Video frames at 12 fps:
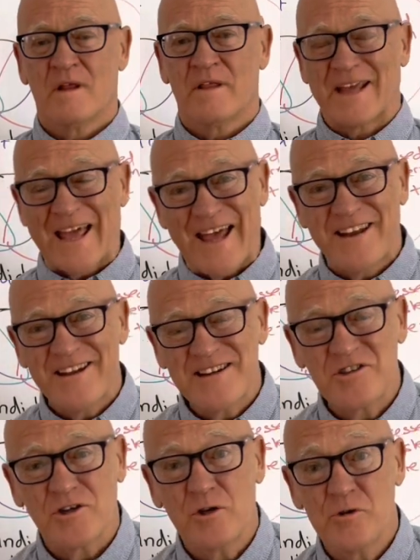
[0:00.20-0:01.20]
But Candida
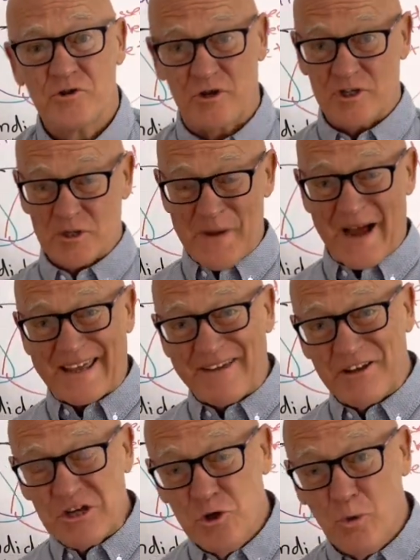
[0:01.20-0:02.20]
Solution is about
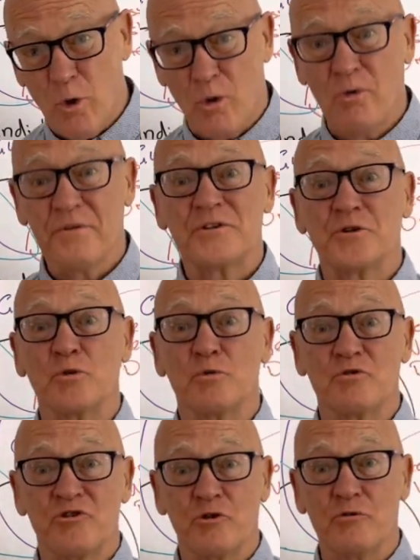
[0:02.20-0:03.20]
giving you all the
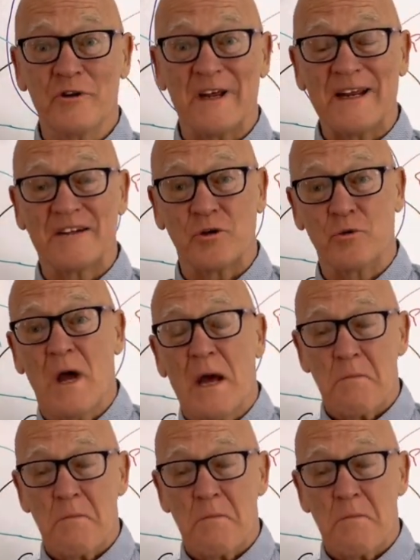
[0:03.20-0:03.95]
tools you need to